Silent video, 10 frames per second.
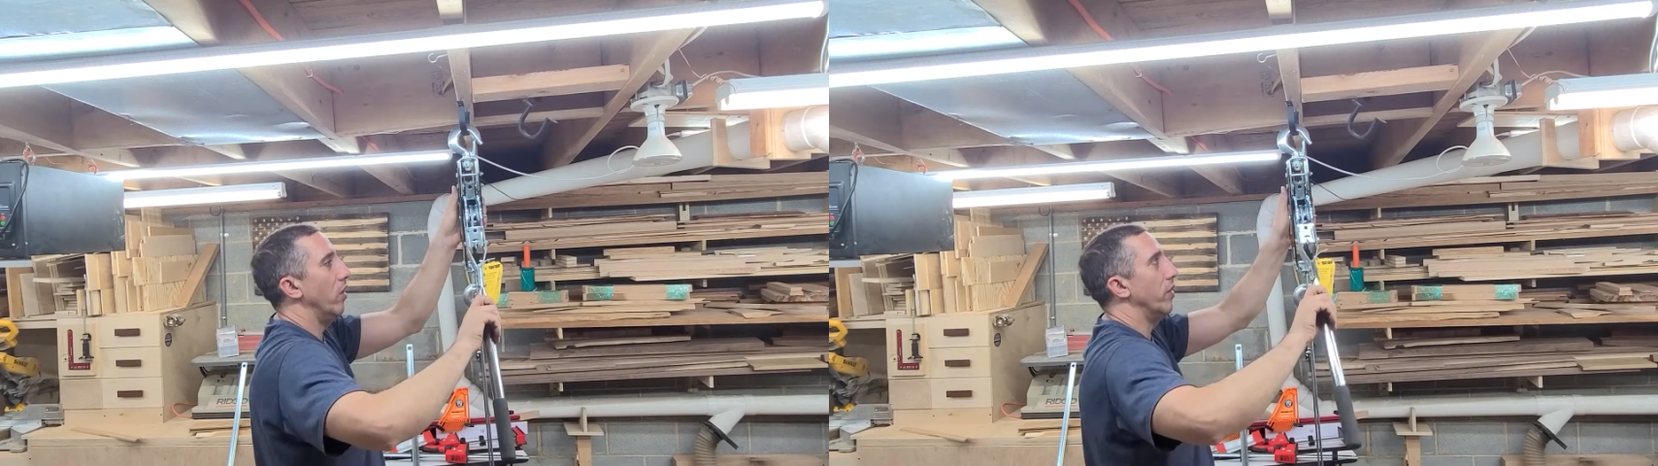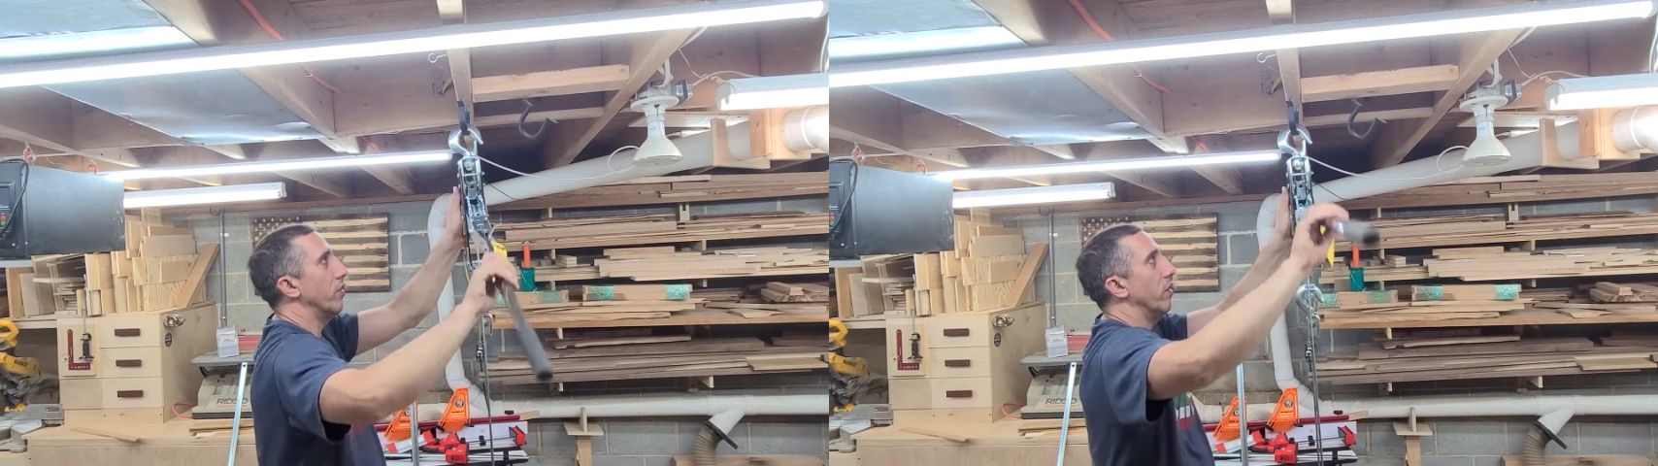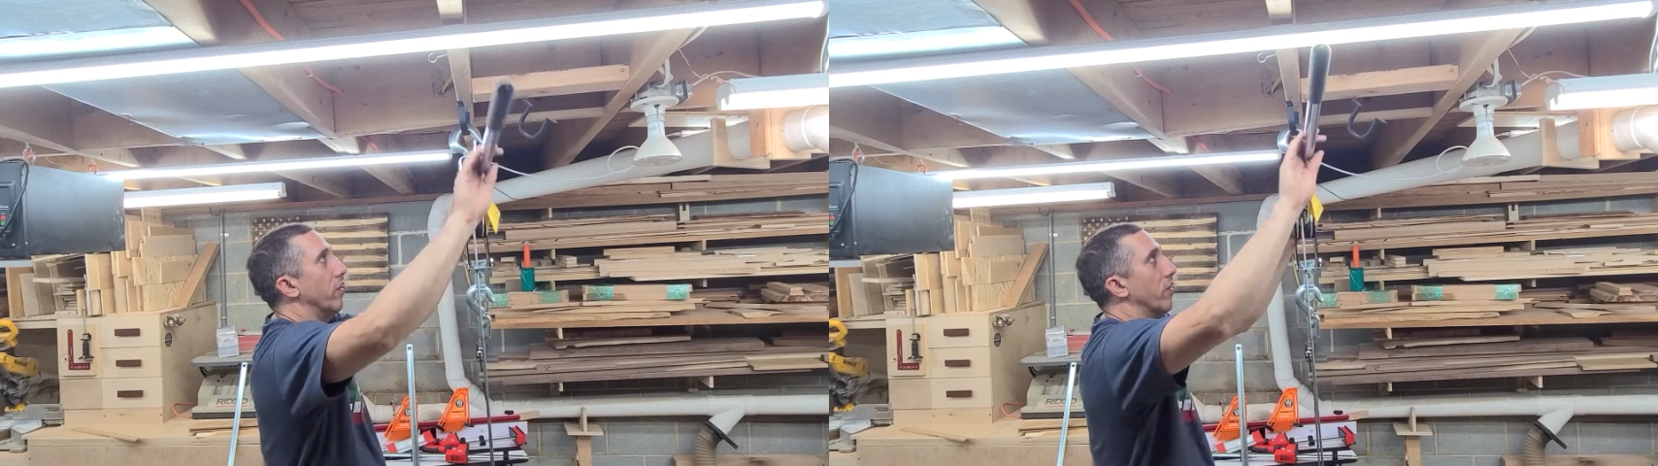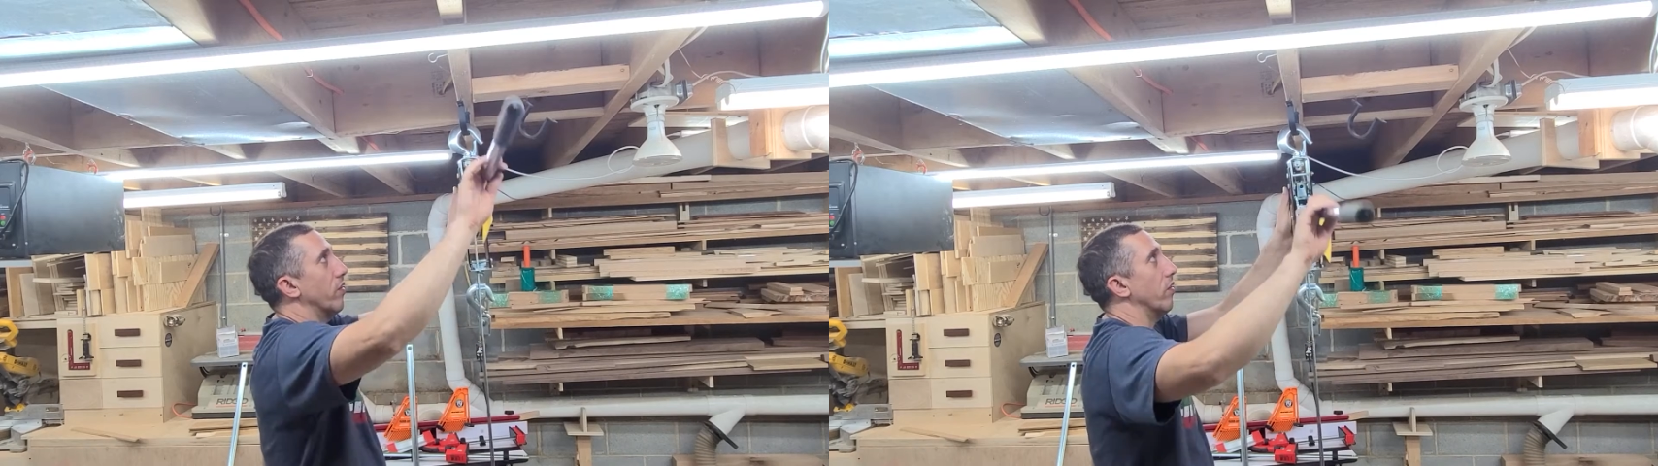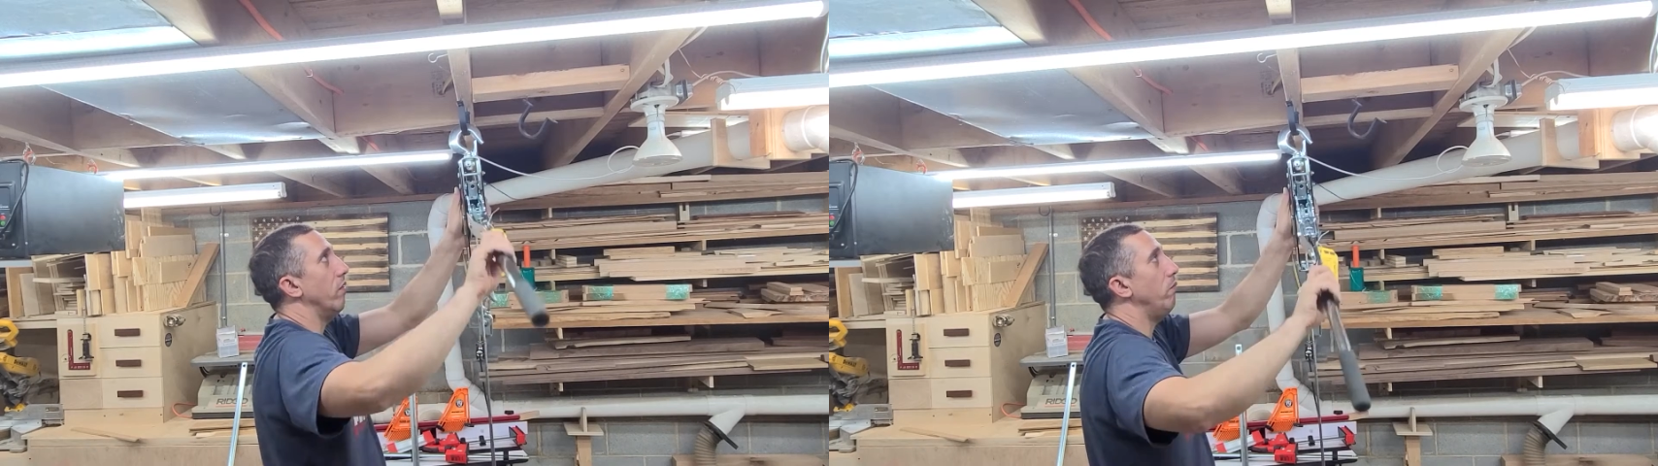it's
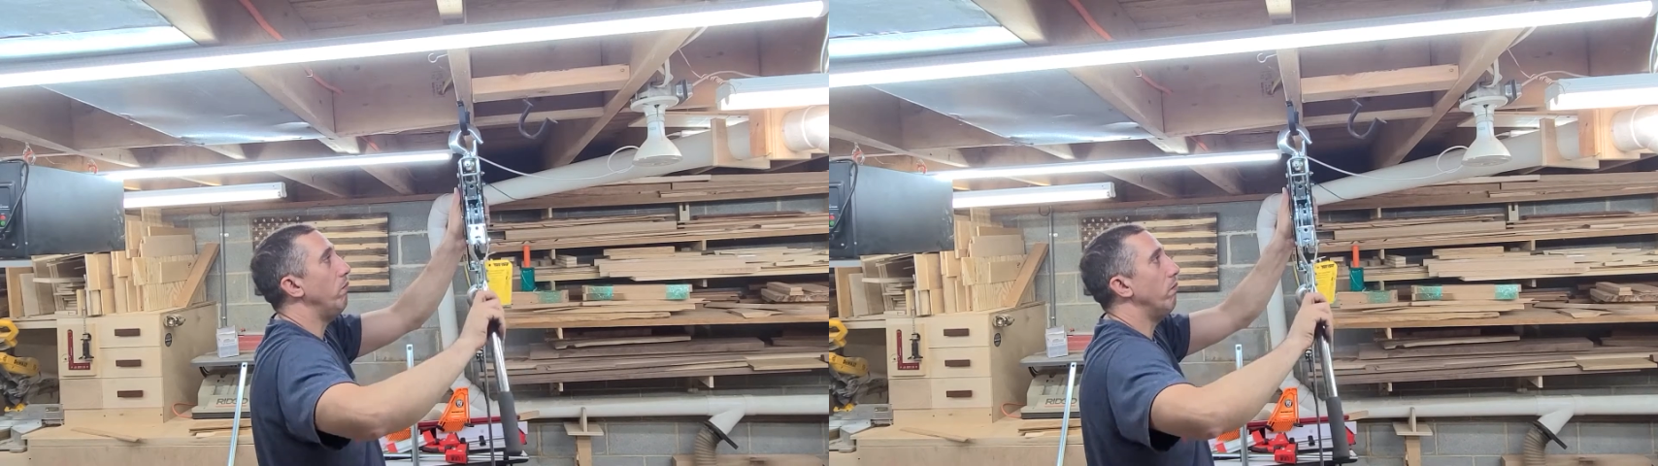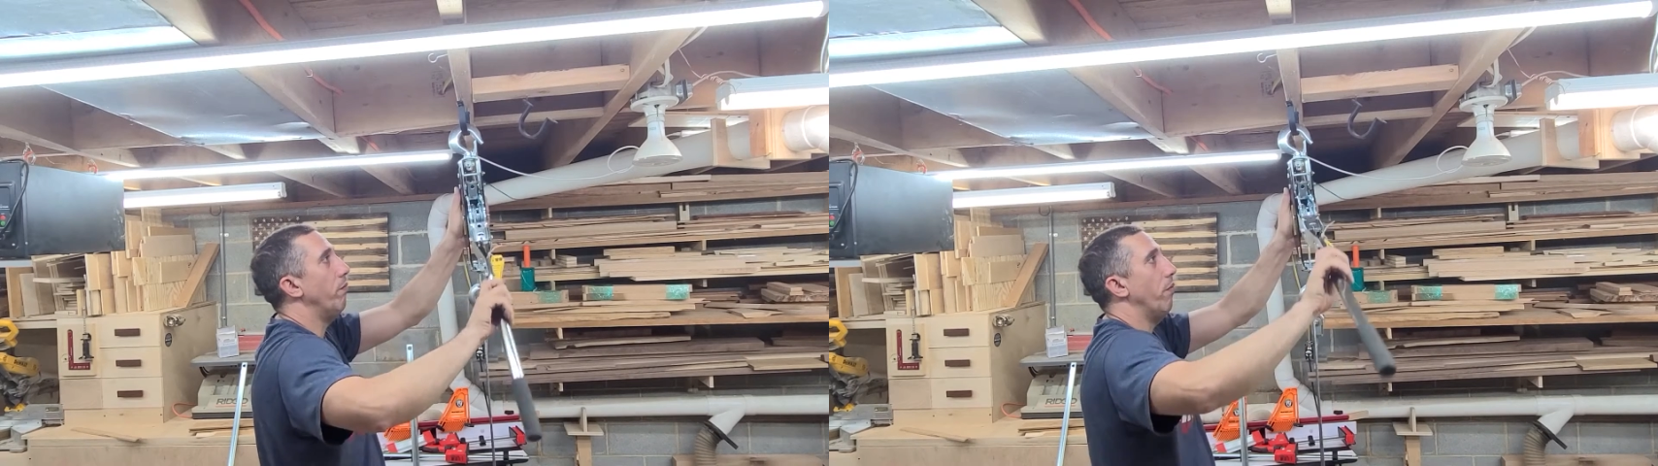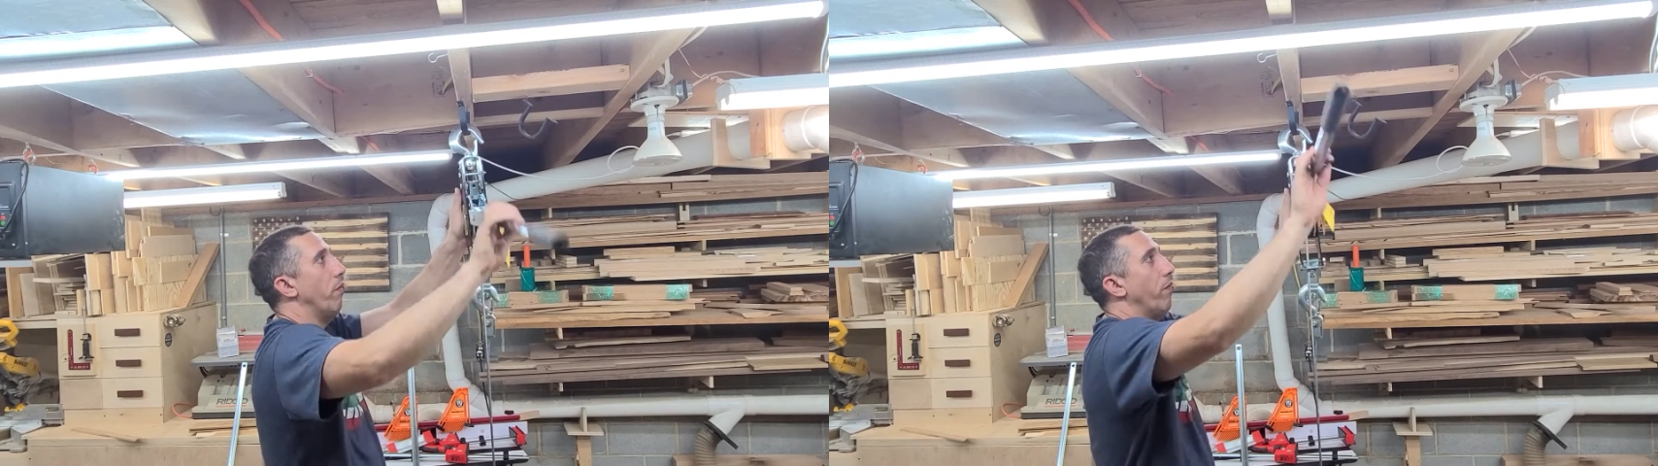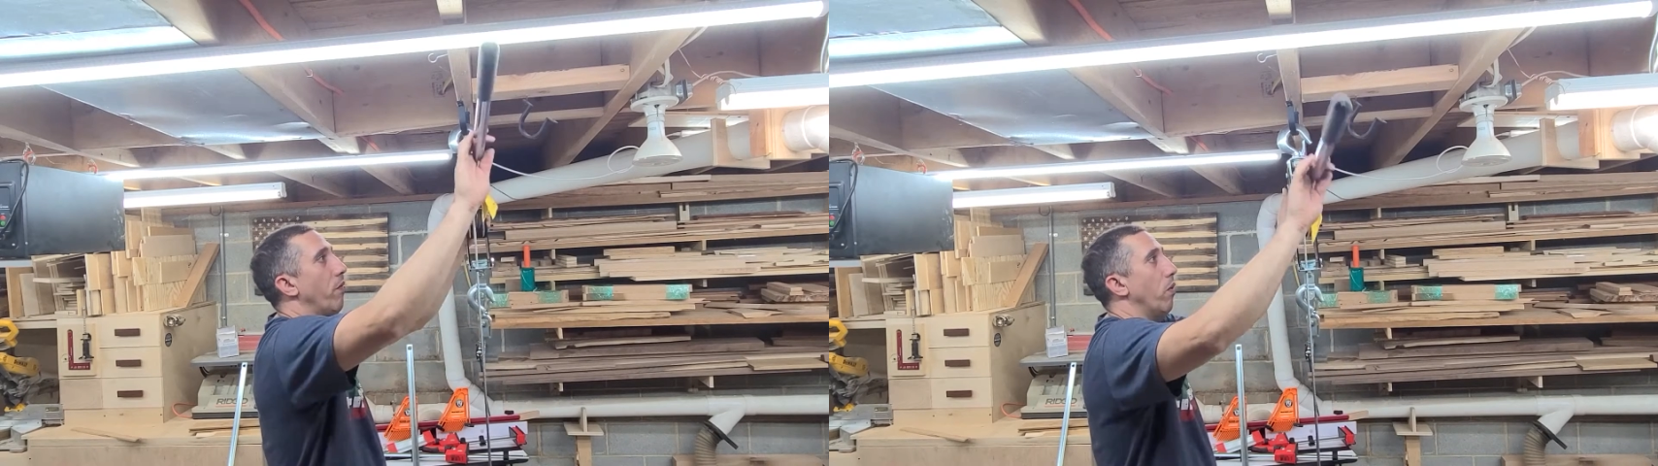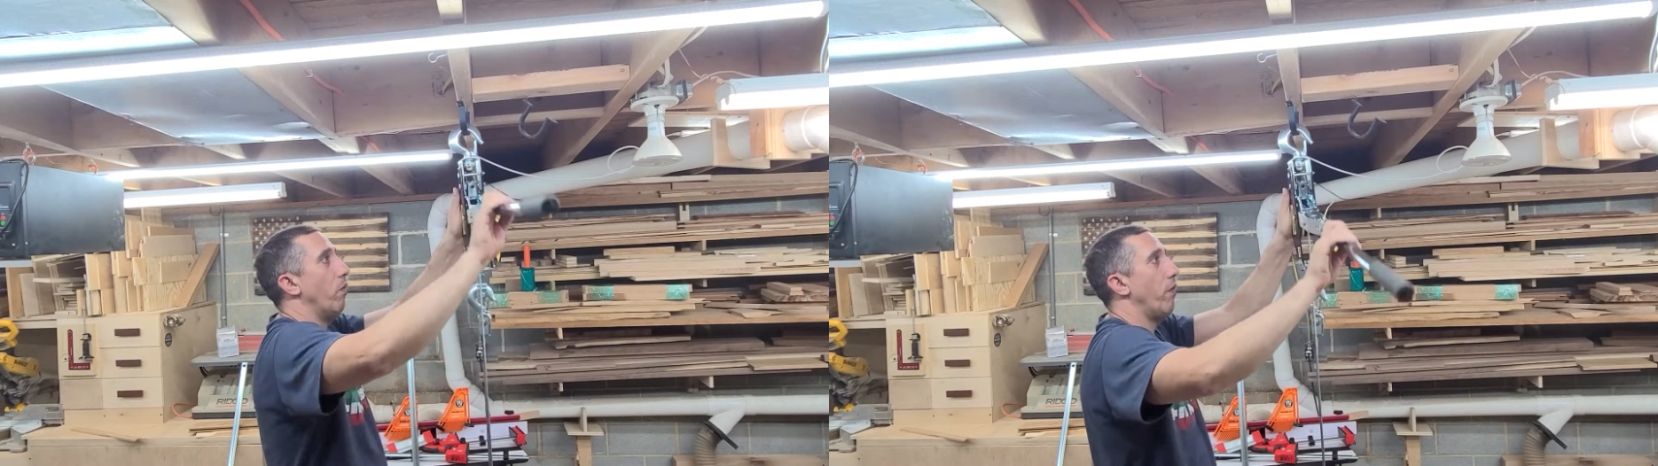
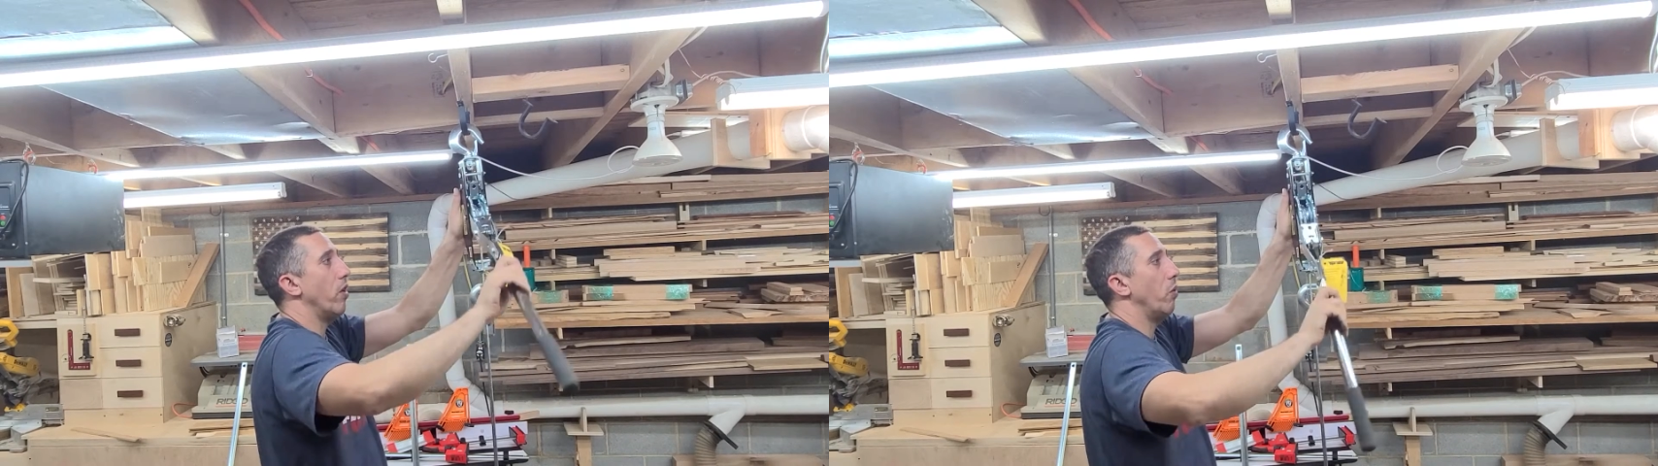really